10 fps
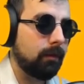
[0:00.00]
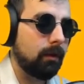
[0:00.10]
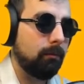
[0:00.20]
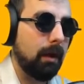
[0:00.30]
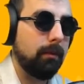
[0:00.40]

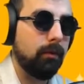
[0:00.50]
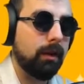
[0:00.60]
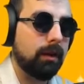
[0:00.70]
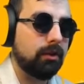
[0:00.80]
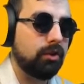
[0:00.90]
Maybe we
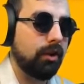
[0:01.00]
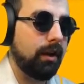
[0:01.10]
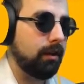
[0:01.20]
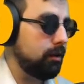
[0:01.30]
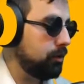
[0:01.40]
can
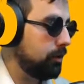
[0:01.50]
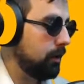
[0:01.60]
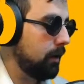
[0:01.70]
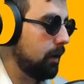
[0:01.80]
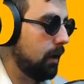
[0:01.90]
change
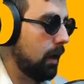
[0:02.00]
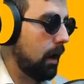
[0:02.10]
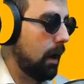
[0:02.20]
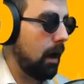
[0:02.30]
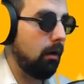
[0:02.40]

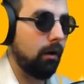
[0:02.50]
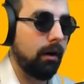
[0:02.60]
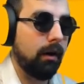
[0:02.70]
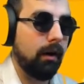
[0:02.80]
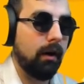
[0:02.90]

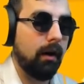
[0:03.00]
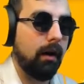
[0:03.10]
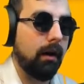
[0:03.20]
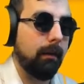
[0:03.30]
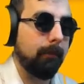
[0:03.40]
our...
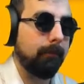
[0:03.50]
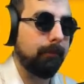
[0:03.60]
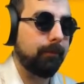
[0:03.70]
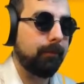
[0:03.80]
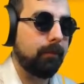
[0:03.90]
Um,
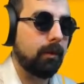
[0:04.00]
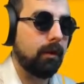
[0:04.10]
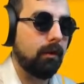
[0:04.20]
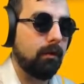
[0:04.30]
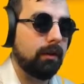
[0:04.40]

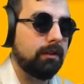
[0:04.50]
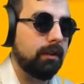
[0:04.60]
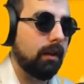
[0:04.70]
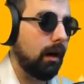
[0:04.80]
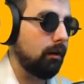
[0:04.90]
what is
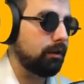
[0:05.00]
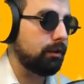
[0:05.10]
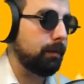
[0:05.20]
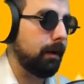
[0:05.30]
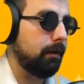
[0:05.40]
it? Our
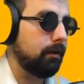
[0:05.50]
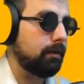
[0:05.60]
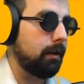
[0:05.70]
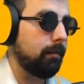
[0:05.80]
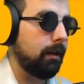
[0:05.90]
spear or
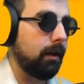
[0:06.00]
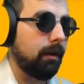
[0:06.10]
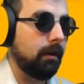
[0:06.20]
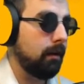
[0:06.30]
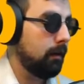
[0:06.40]
something.
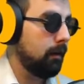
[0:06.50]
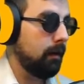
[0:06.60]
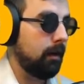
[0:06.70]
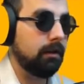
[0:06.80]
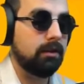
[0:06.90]

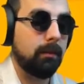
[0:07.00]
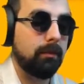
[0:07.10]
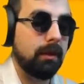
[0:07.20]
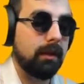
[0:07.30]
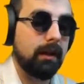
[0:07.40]
In
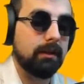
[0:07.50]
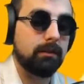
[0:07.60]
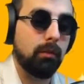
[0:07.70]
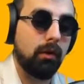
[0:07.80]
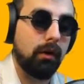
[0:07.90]
something that is
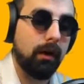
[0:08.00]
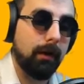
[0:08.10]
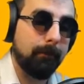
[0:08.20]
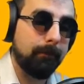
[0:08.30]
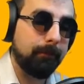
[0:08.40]
more...
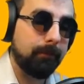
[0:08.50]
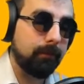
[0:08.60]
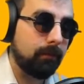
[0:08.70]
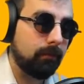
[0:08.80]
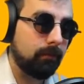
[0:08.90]
Um,
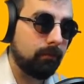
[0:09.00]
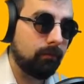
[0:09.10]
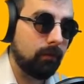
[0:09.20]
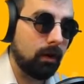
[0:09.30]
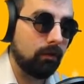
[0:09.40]

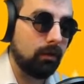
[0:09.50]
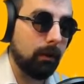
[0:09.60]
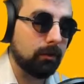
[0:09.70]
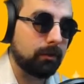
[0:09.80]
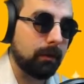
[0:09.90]
Oh,
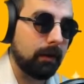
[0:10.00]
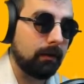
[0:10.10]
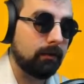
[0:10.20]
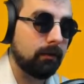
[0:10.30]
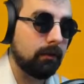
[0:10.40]
double spear.
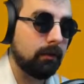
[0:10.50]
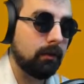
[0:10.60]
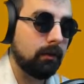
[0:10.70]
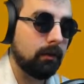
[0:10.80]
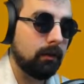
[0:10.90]

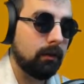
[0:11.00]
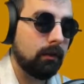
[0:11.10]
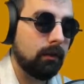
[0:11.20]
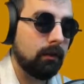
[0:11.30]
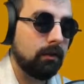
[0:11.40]

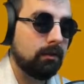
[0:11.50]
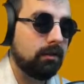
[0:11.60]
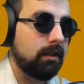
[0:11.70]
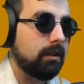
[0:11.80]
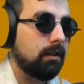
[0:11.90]

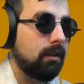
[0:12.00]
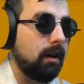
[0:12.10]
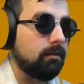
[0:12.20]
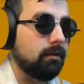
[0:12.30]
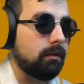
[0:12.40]

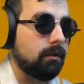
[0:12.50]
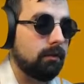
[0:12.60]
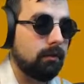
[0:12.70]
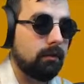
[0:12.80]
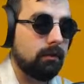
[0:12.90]
6,000.
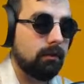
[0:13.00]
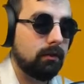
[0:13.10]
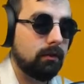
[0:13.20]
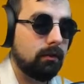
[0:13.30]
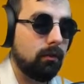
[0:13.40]

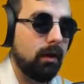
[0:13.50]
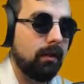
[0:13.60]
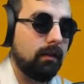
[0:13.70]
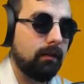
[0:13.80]
What?